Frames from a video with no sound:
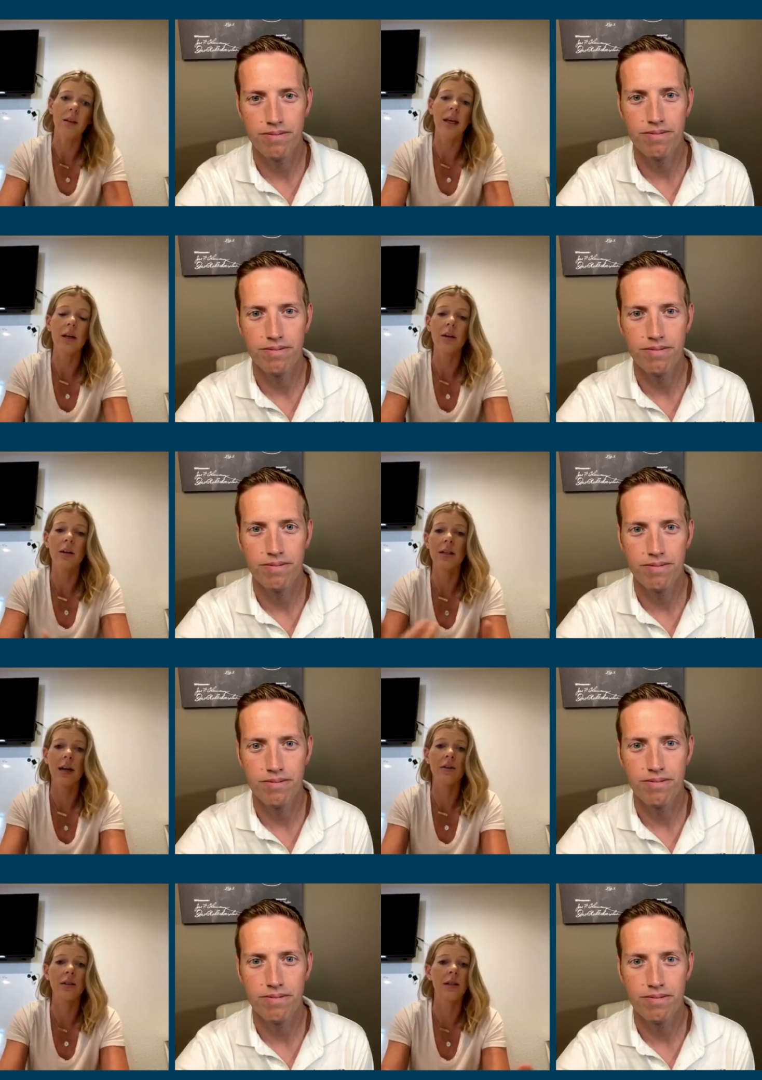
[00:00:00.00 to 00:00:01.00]
Speaker 1: they
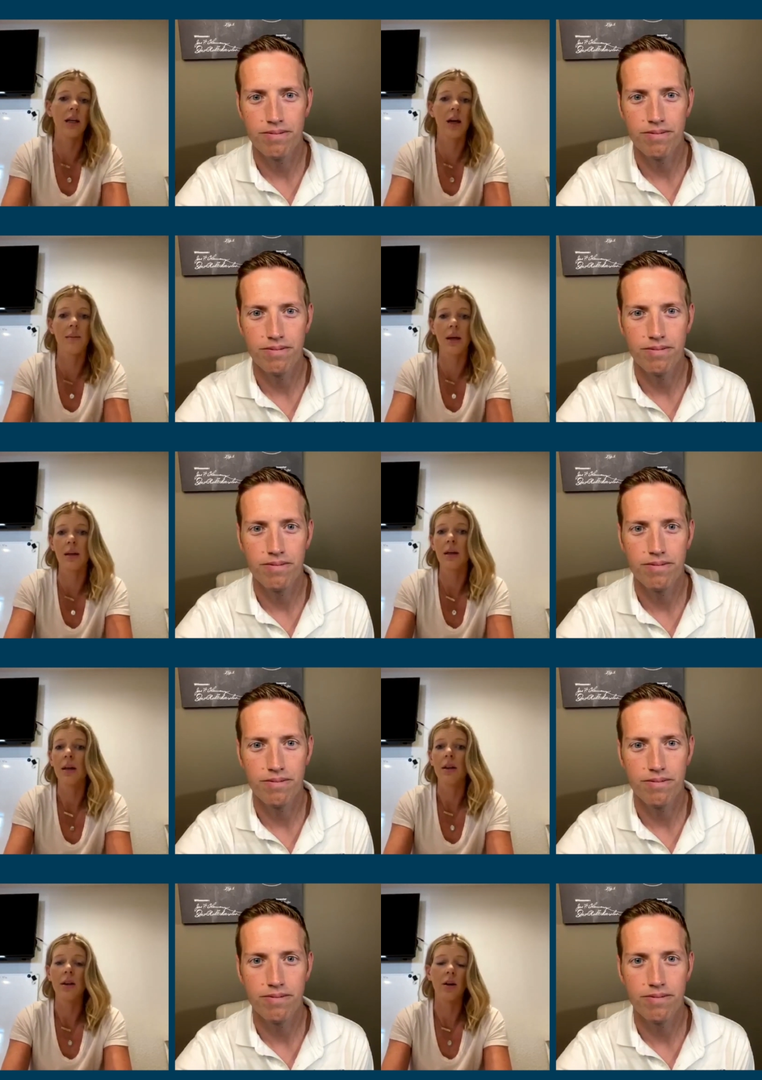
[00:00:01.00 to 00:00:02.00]
is going to come in
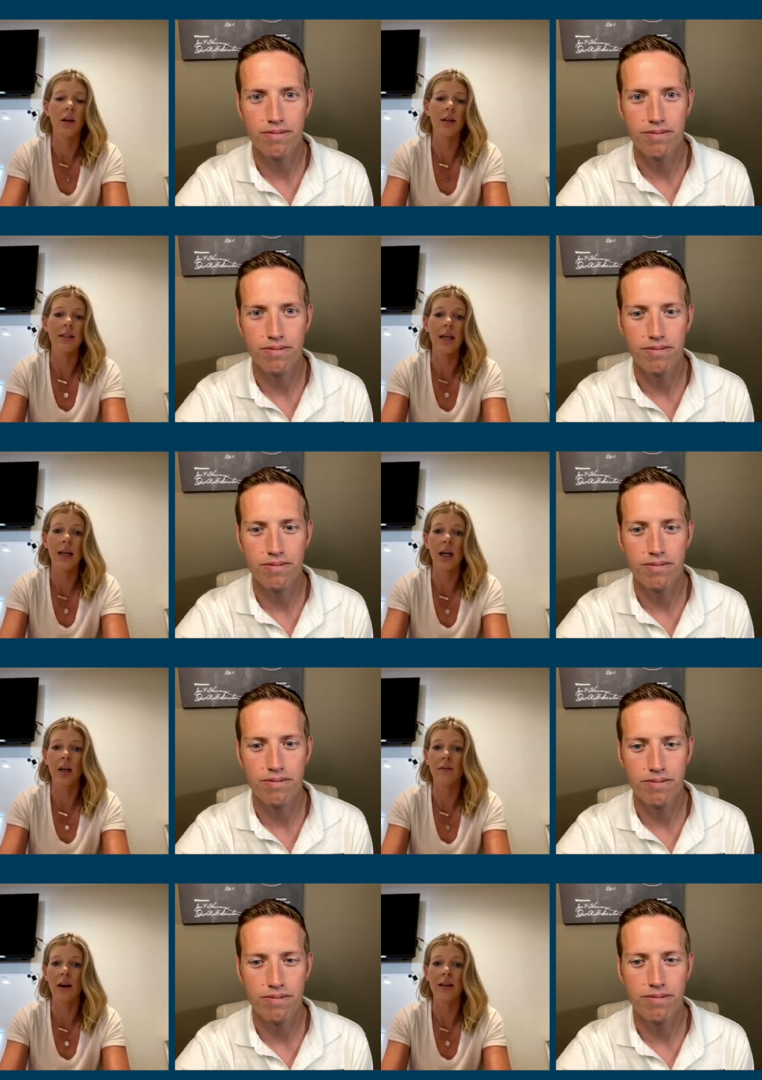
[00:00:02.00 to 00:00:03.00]
they're going to take
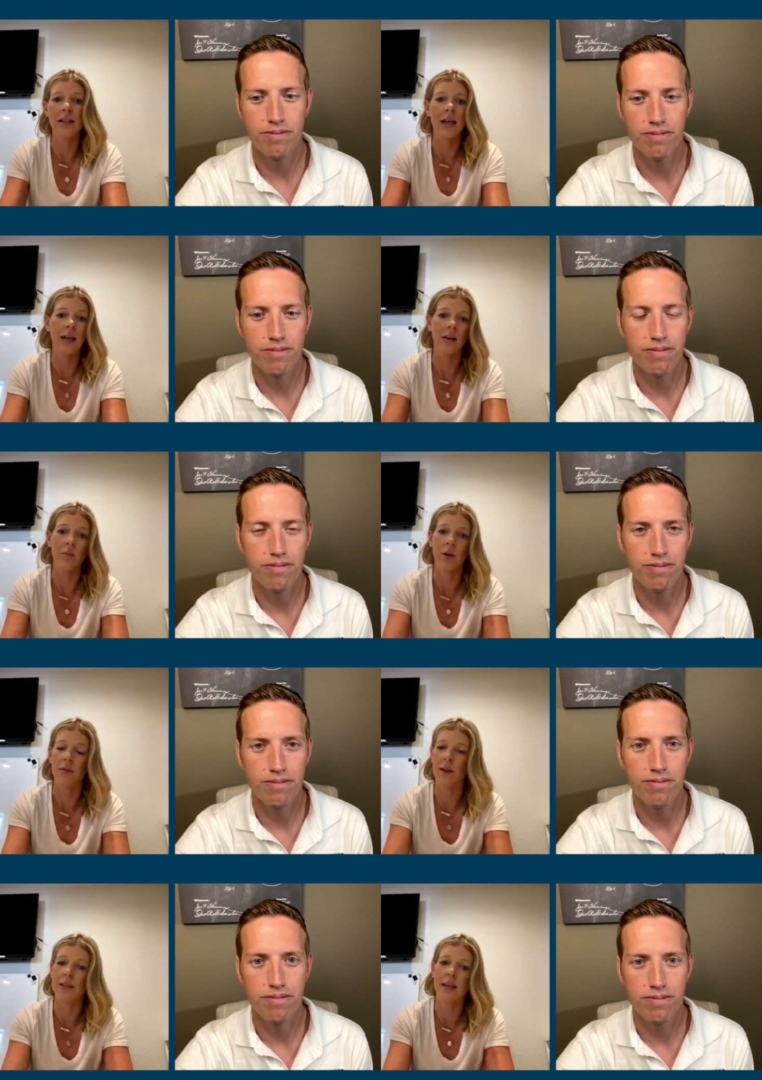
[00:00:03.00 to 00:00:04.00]
care of us and
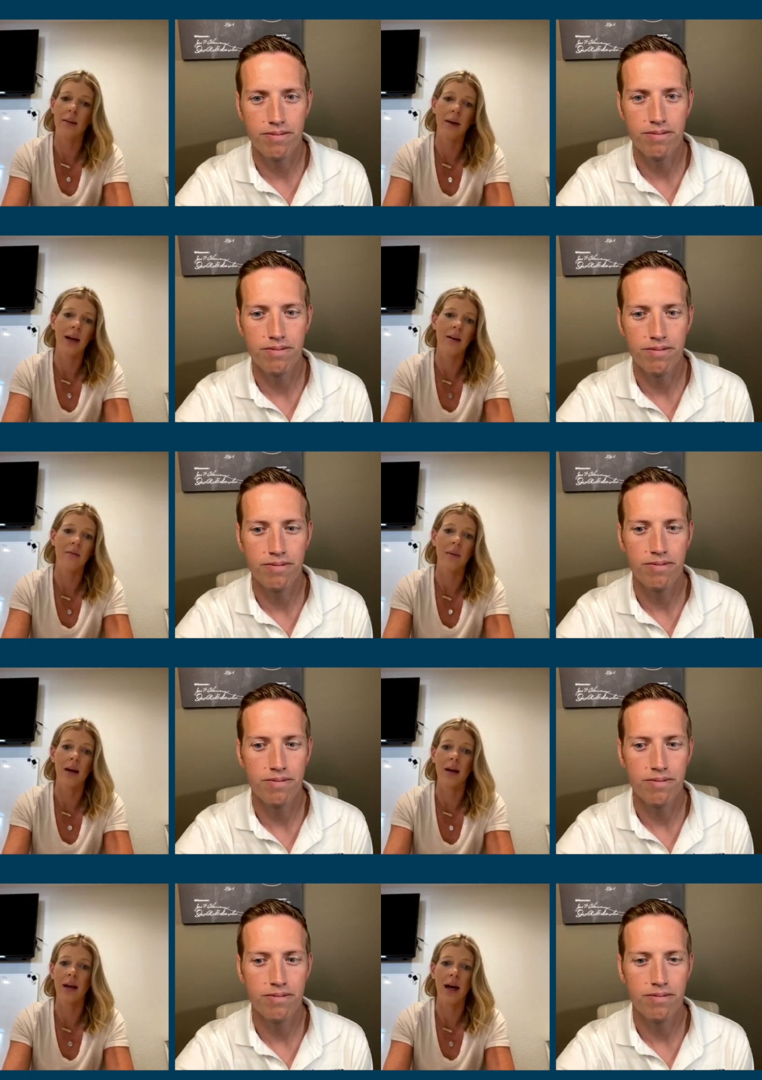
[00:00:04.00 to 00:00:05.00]
if they say i'm going to have
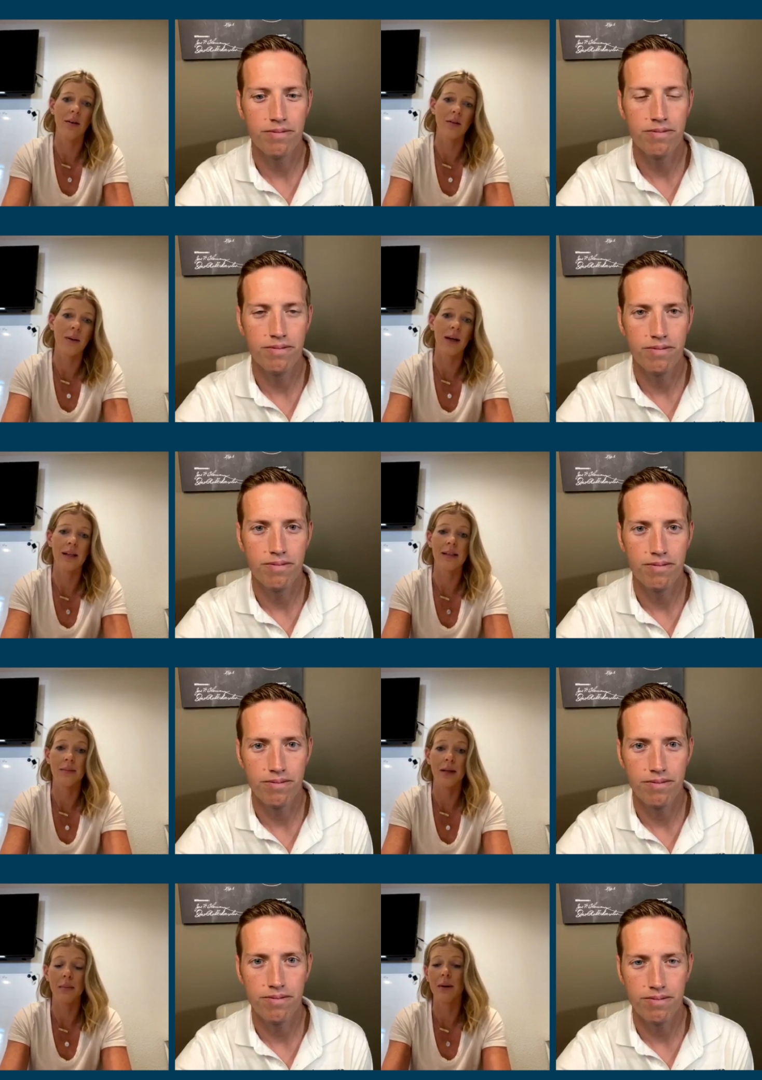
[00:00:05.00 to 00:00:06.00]
my house back in
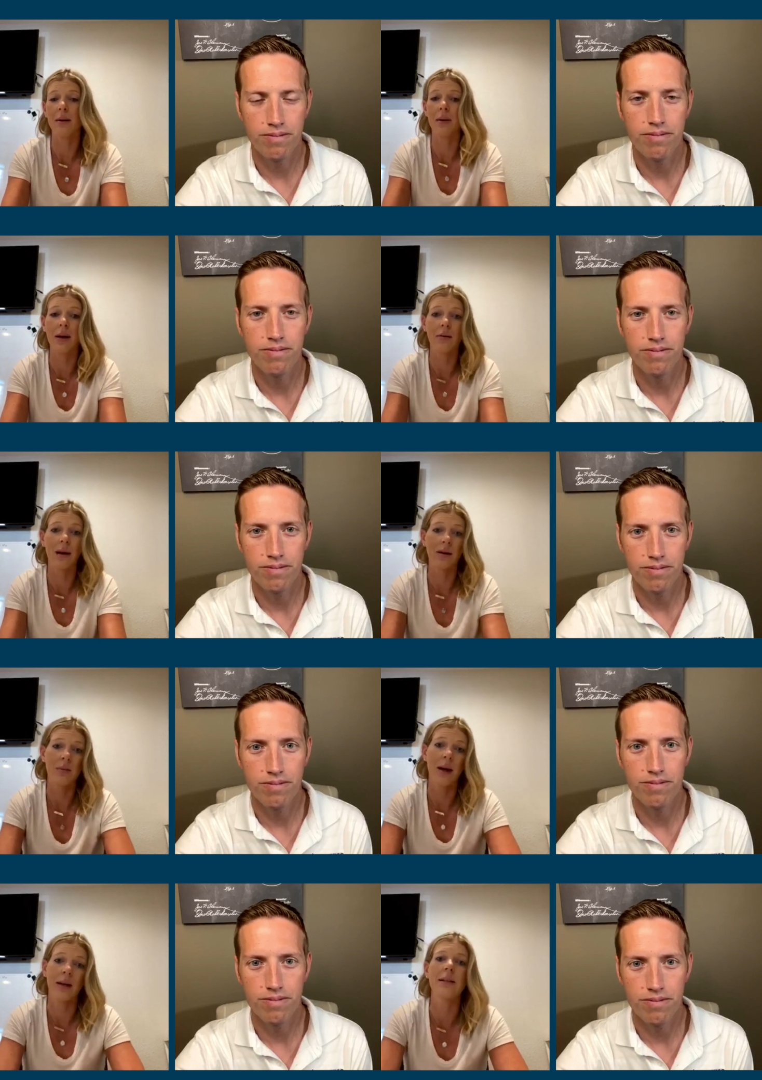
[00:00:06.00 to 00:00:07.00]
september i'm going to have my house
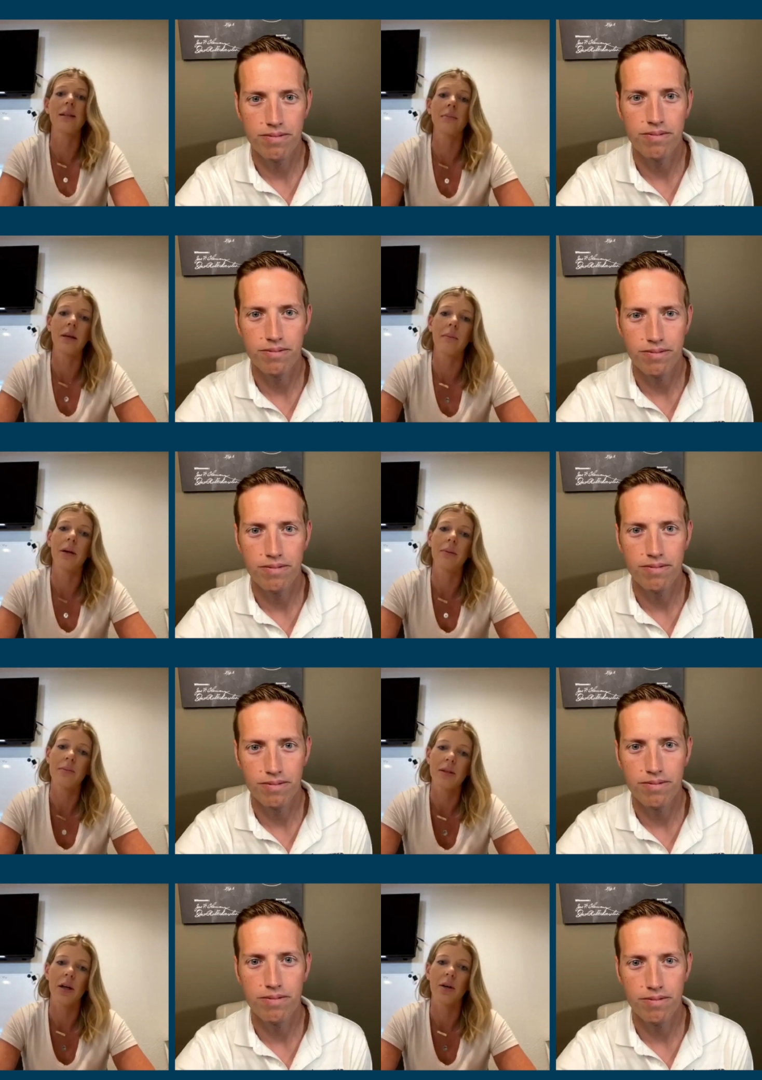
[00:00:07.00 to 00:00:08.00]
back in september
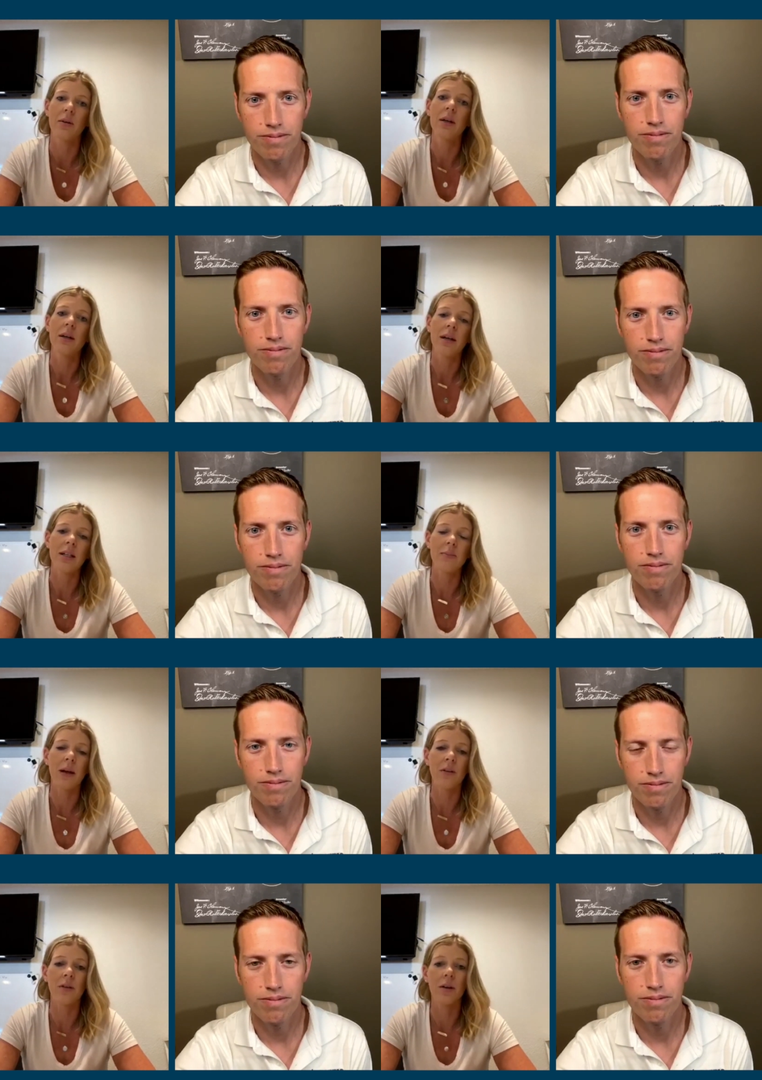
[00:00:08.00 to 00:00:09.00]
so it's
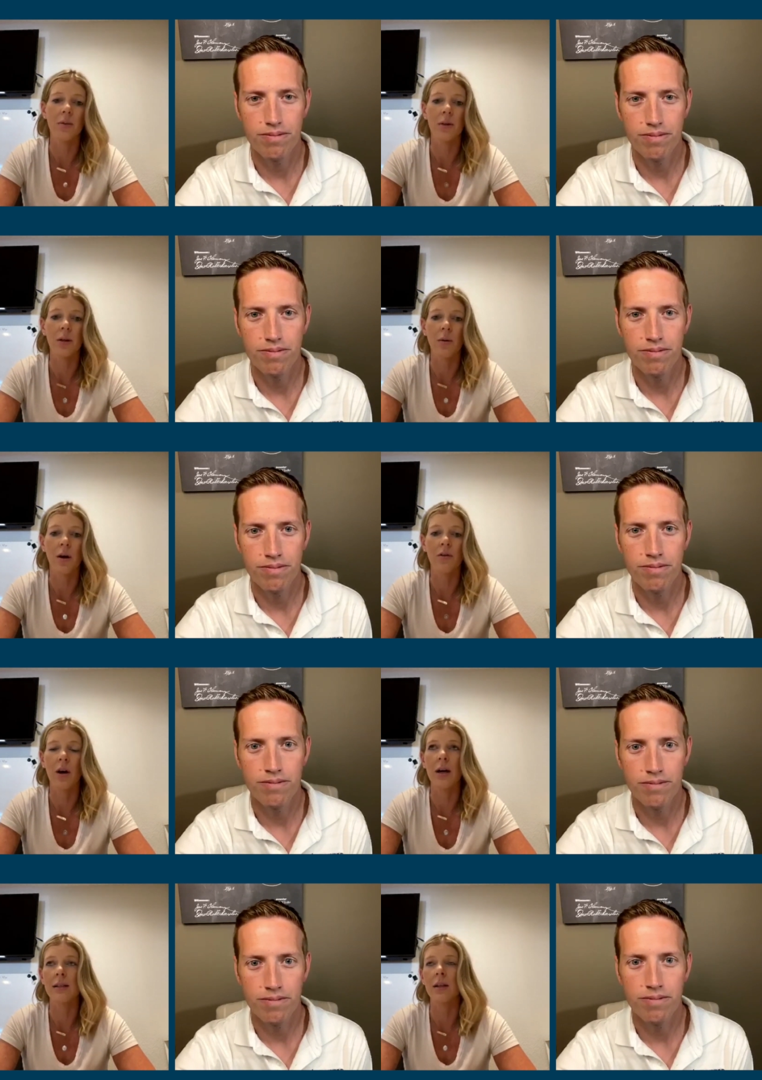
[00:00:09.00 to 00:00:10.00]
benefited really well
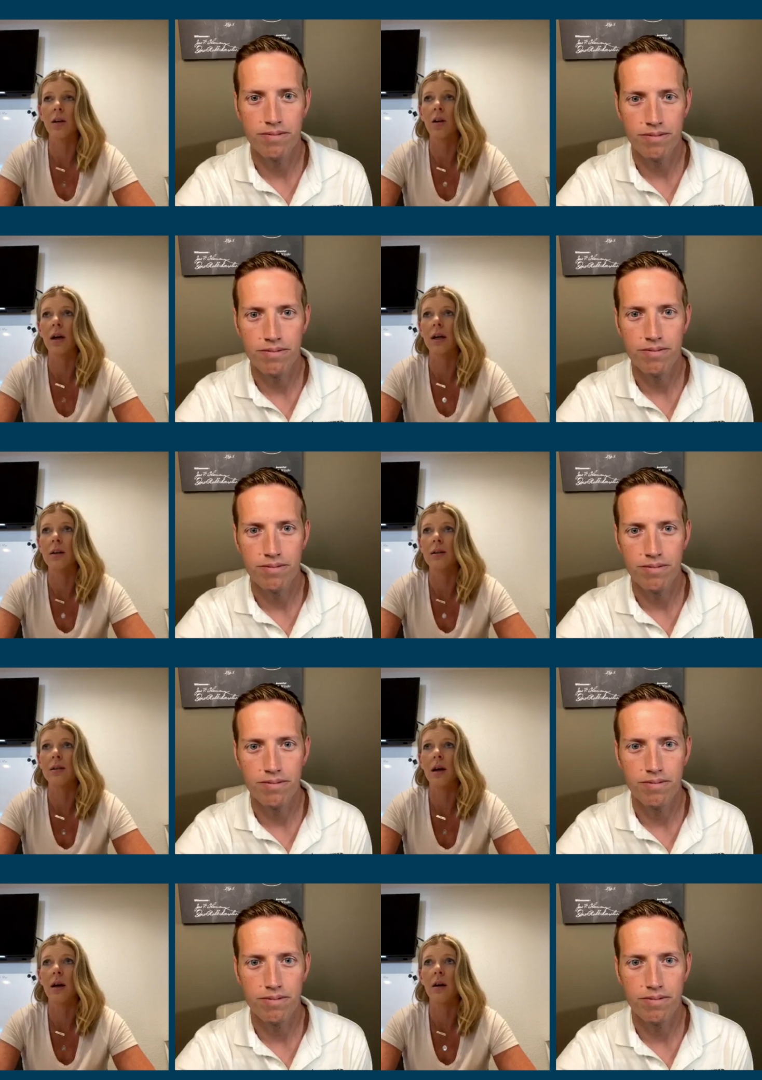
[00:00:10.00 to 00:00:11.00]
for us and our
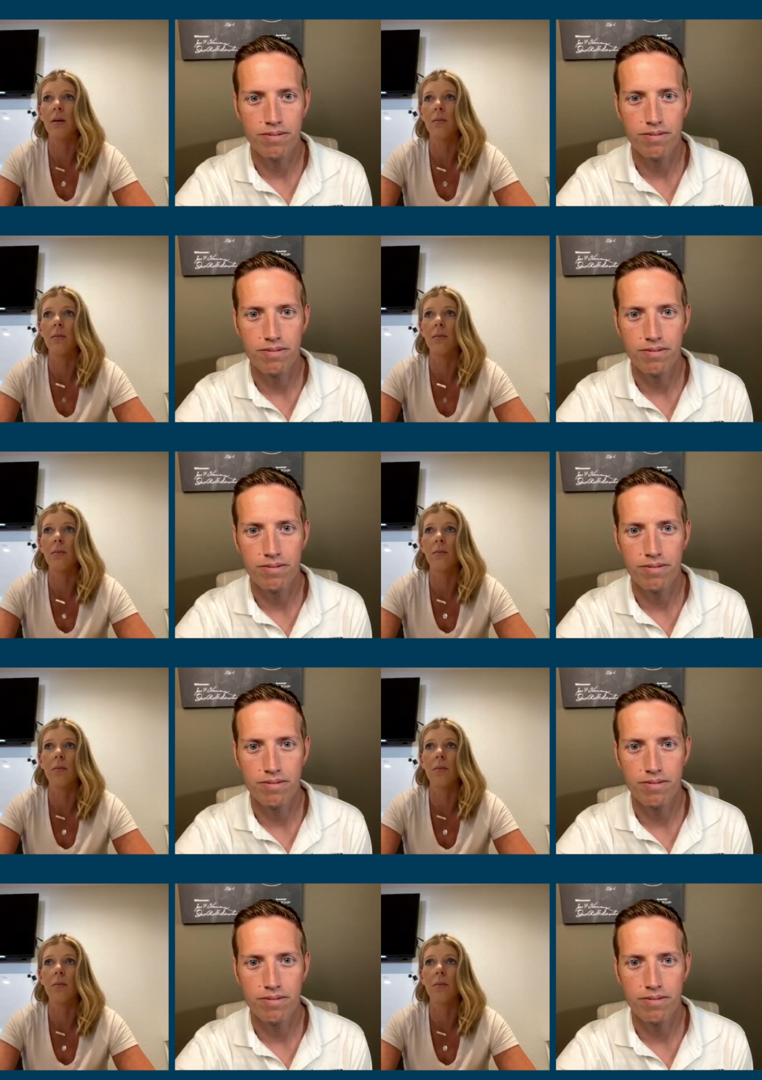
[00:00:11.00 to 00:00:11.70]
clients um,